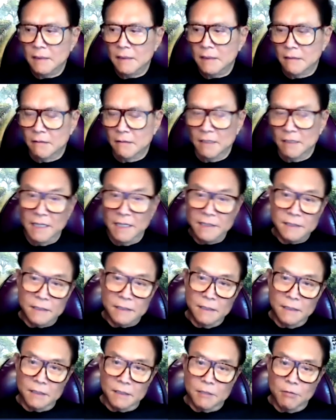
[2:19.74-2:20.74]
Well, that's a
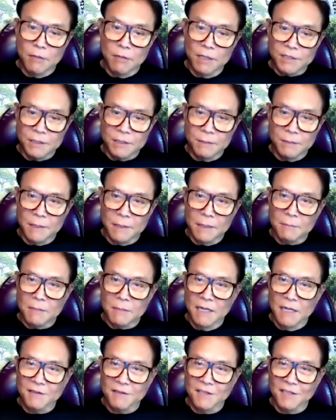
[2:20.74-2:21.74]
good question, but I'm
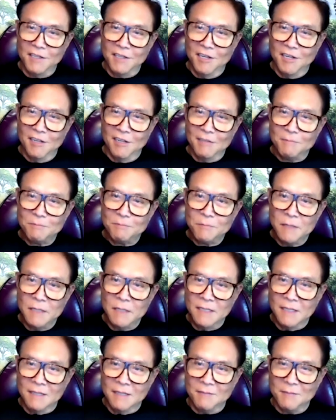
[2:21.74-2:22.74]
glad they are.
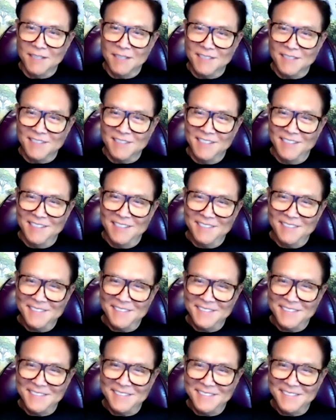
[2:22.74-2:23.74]
But, uh,
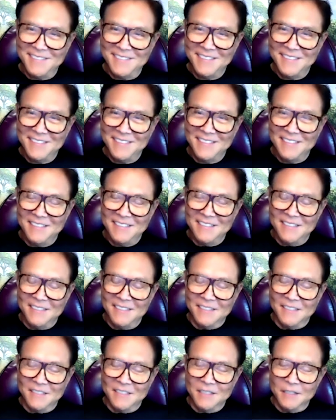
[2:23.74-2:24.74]

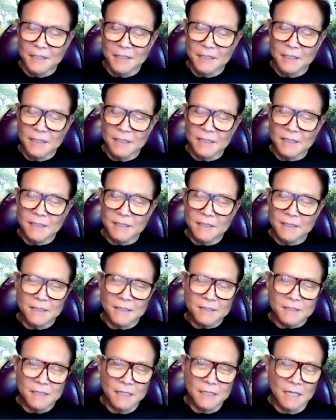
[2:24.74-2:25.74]
you know,
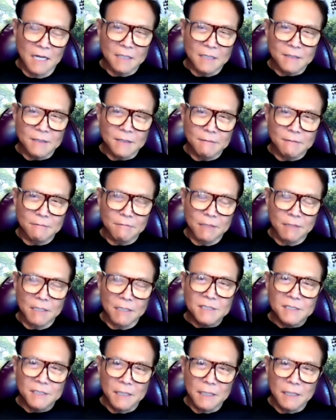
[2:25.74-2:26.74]
there's a lot, real
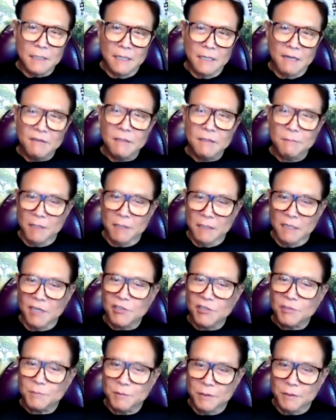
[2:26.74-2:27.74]
estate, you have to be an
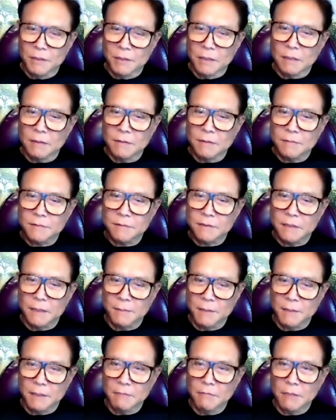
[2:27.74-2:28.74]
entrepreneur. I
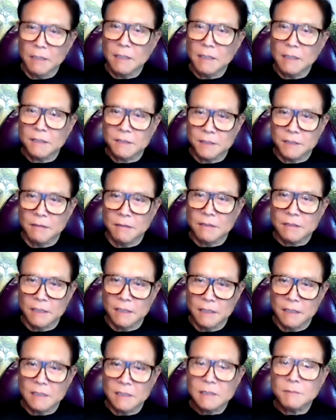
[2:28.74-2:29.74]
mean, really, seriously,
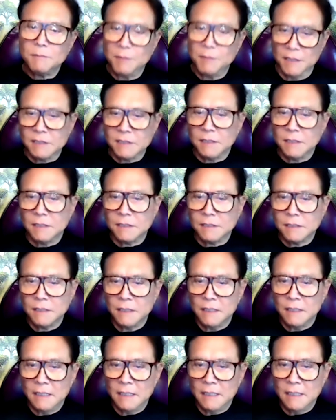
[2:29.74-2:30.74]
it's a business.
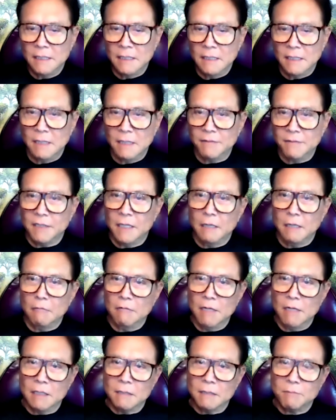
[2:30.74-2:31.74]
You've got to
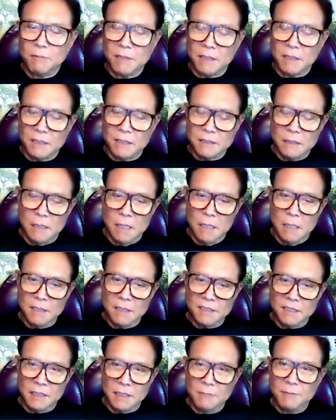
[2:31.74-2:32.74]
run it, because the
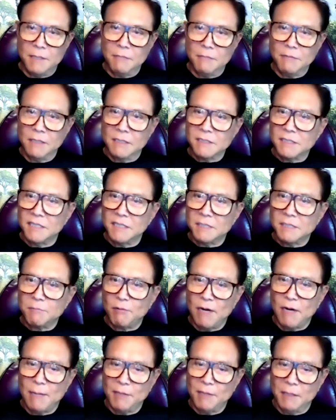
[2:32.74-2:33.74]
hardest thing about real estate is
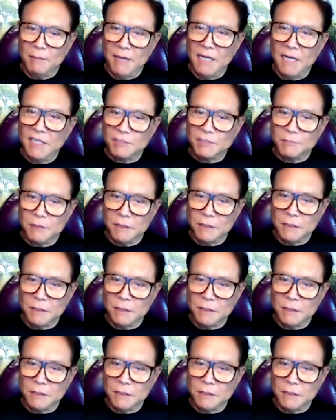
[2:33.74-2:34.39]
property management.